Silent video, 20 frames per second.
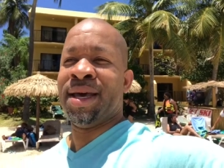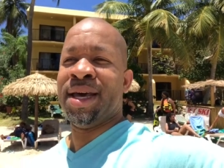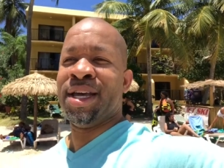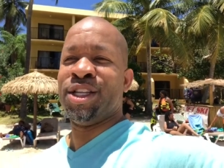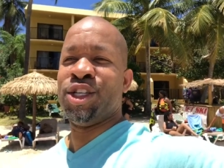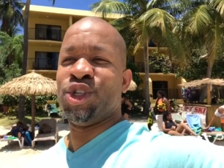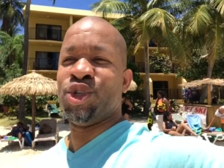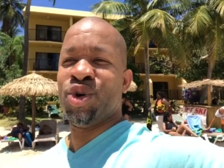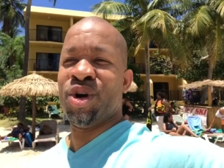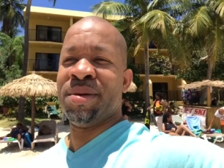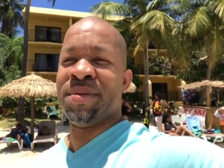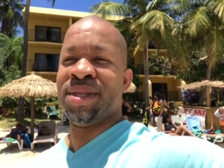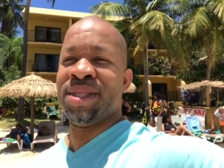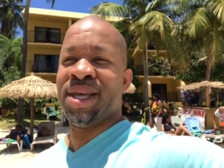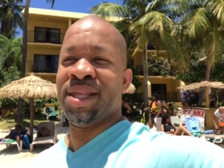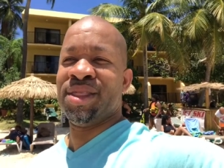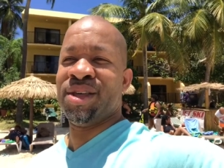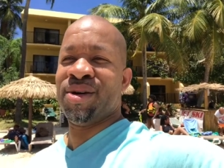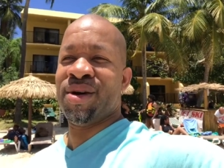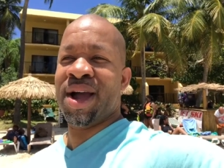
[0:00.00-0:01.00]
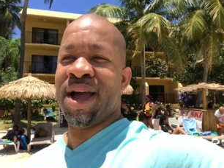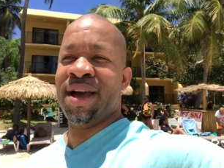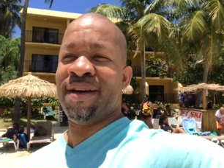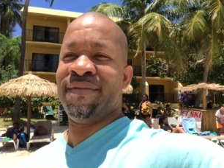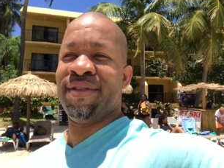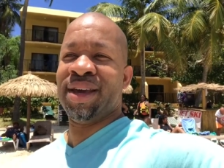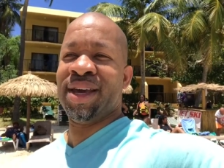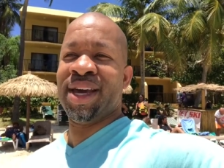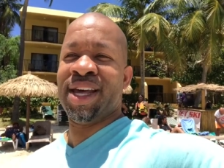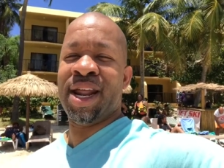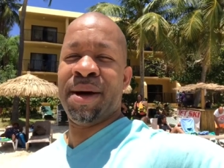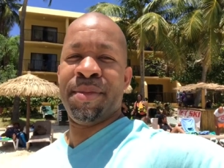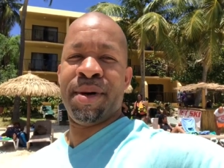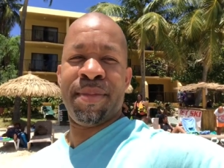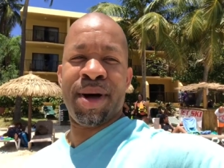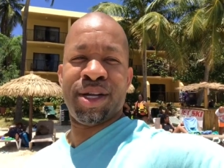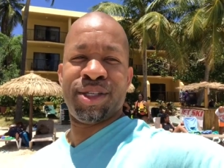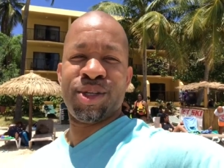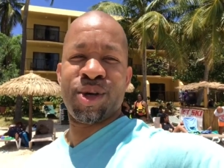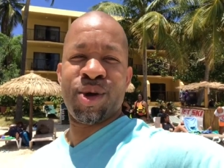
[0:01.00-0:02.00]
enjoyment that they're having, and I'm
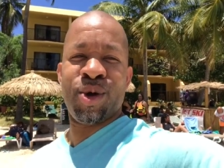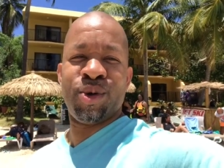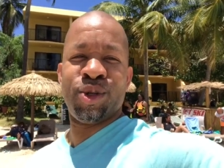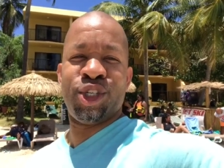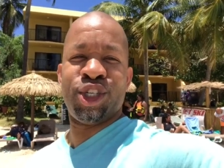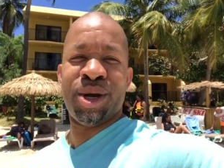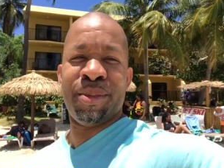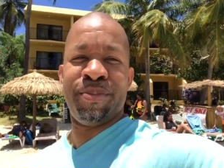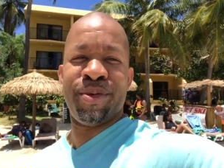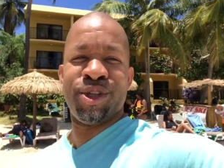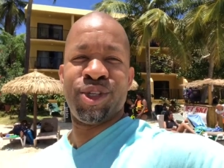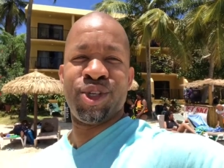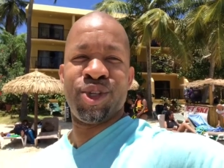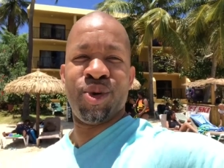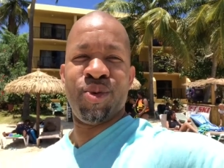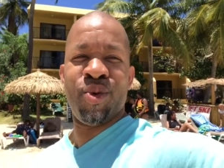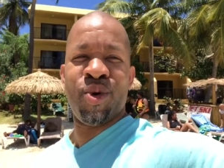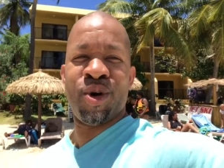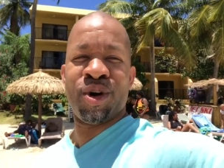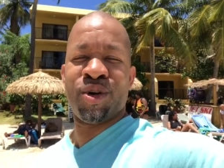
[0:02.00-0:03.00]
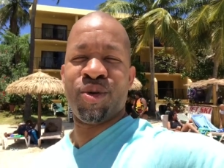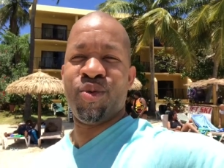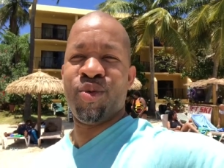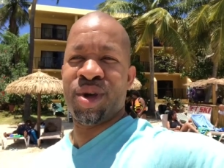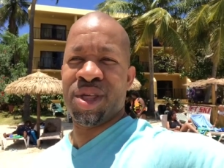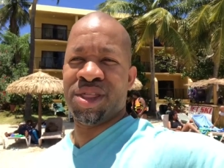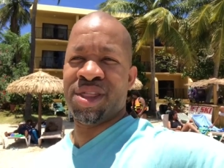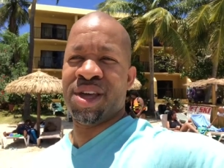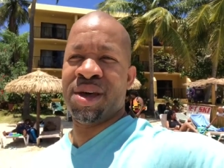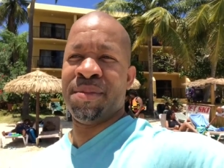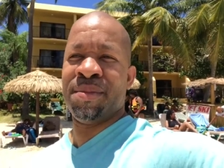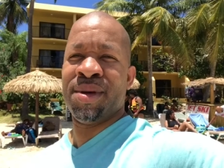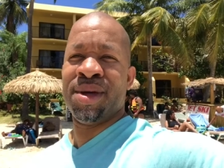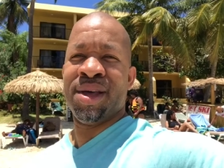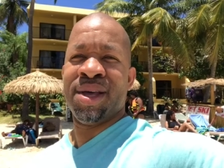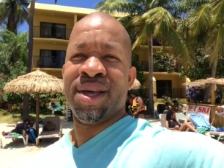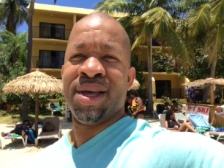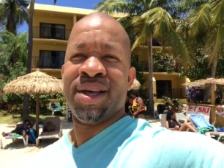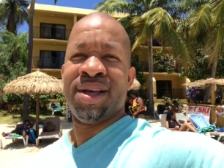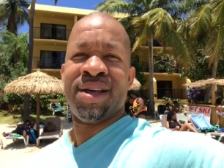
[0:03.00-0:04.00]
about to go jump into the water with them
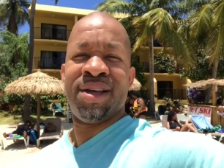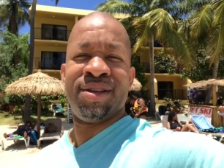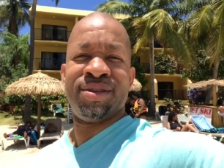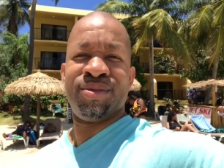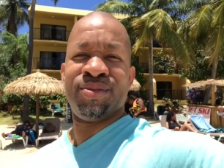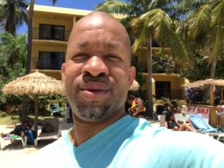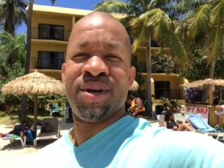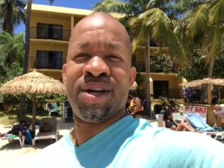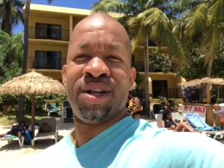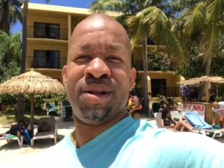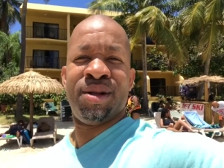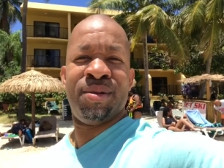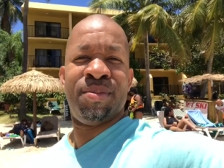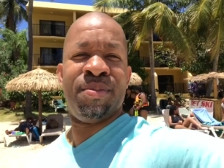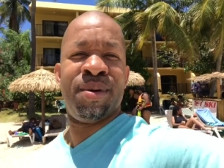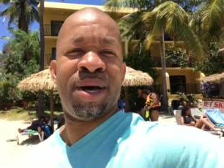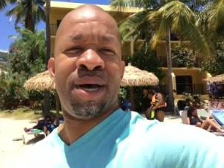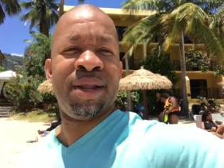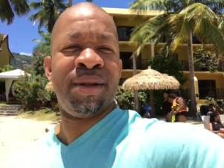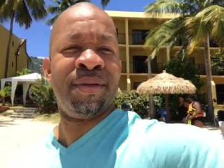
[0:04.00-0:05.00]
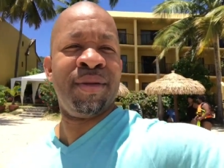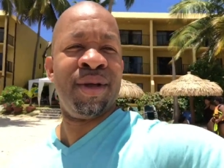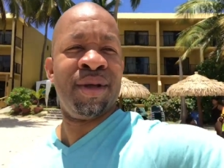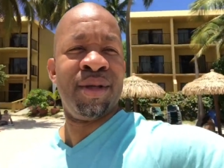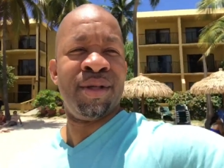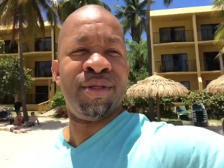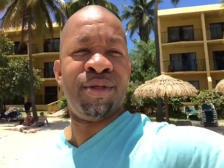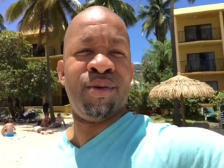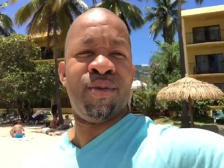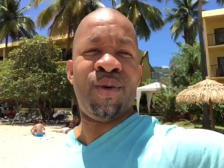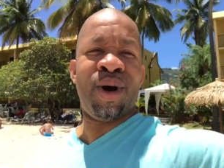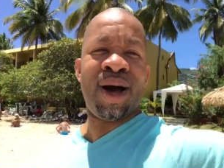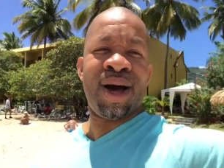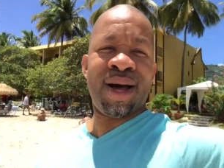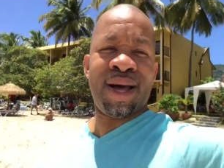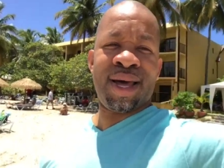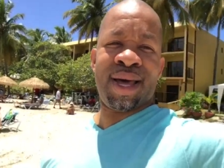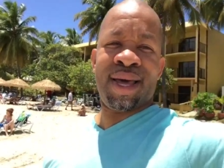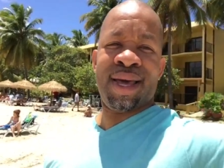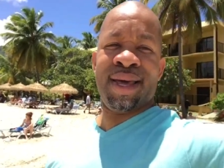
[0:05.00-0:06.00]
as well. But the
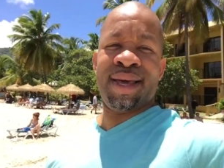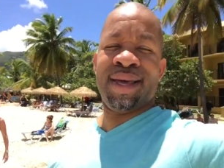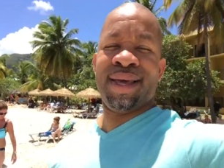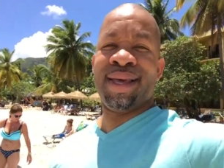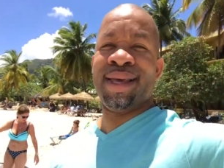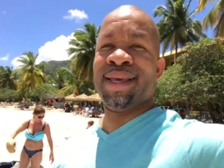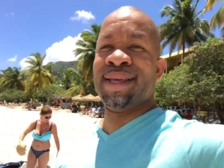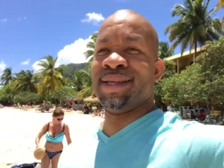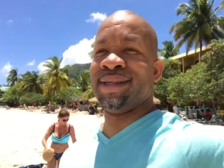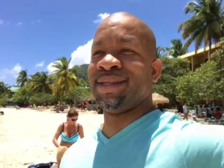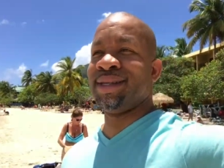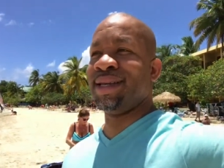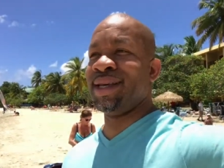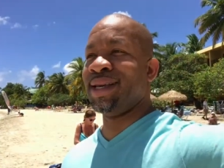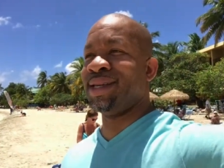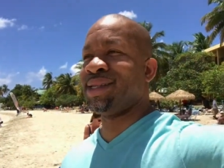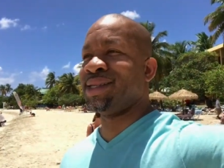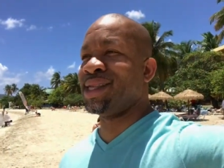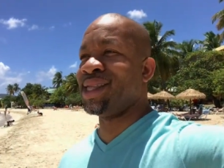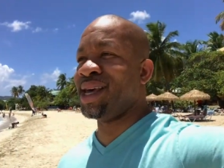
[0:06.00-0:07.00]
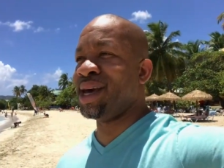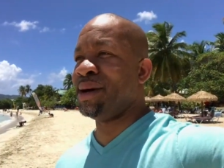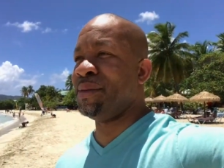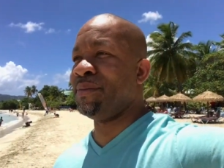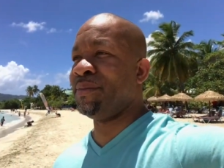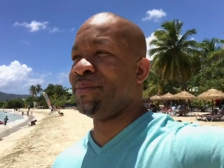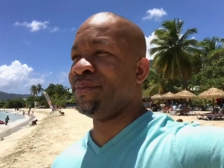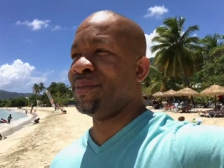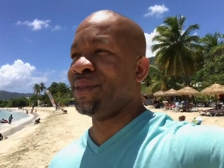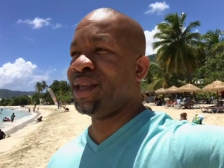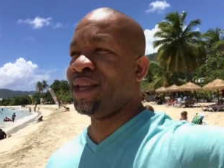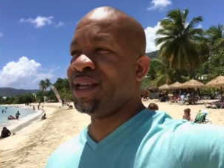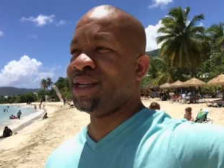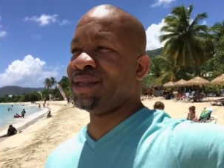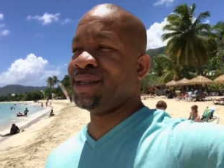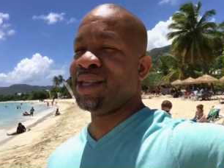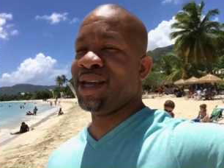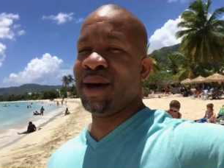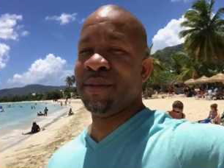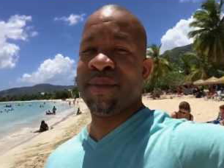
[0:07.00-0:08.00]
why is is them,
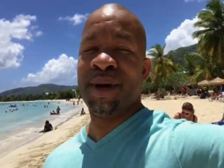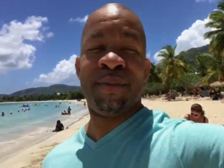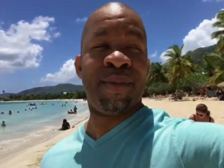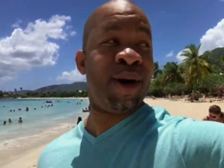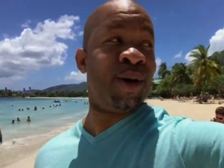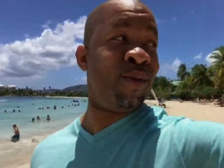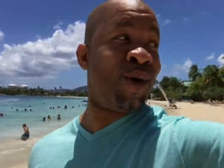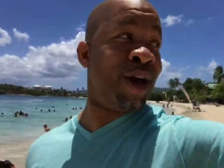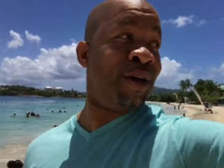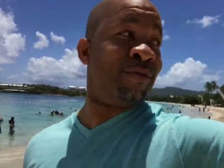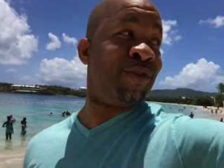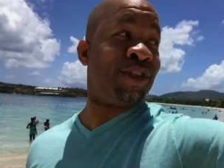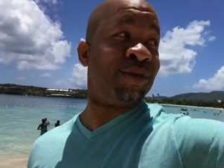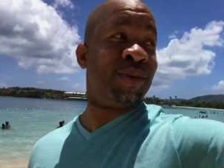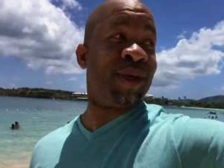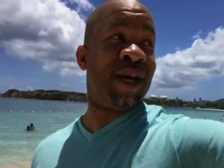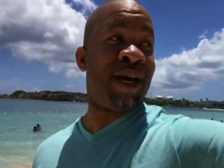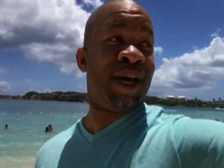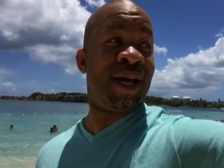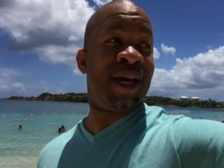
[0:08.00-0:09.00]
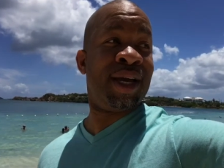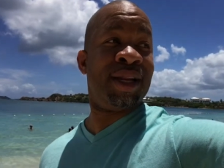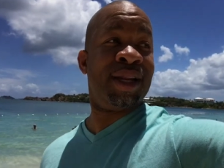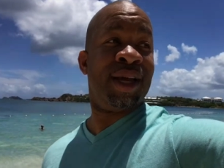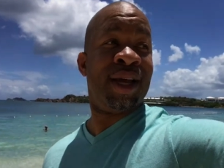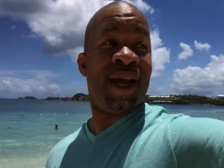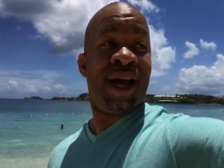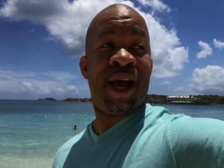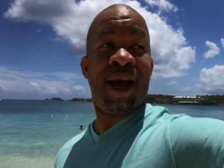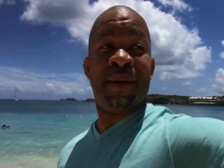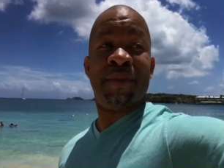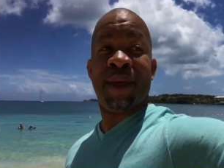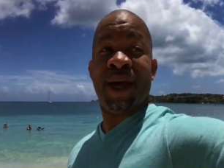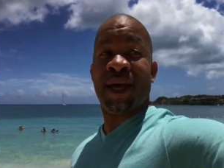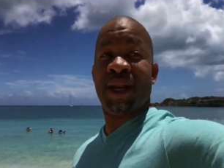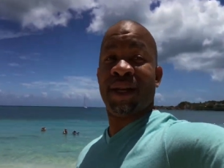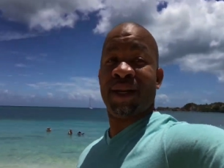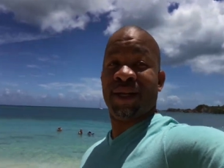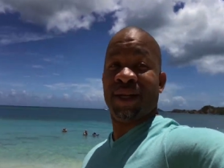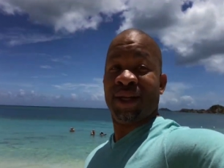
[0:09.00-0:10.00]
is them. My wife is behind. I'm
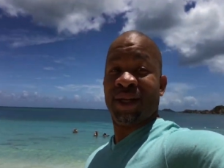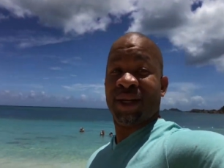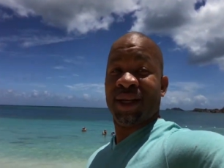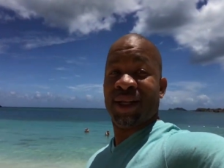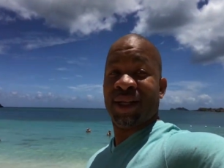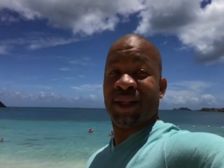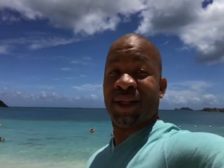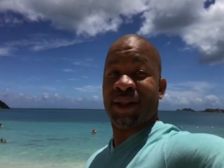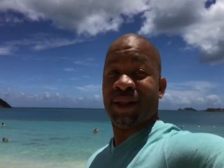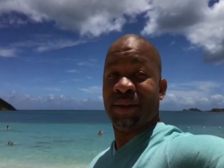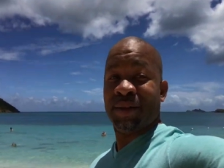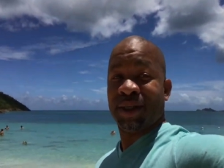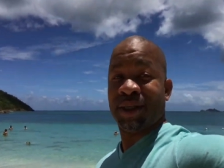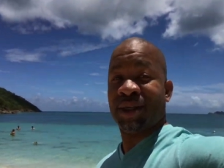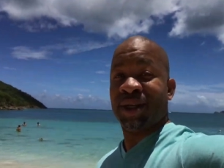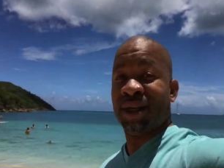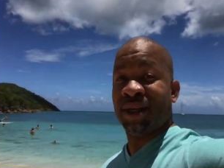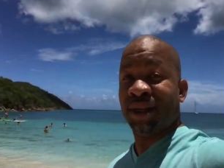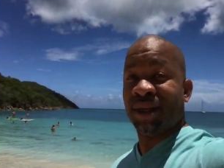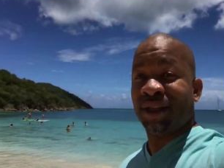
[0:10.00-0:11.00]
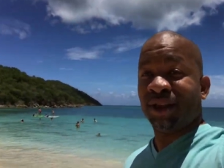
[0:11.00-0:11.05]
not. Let me see. You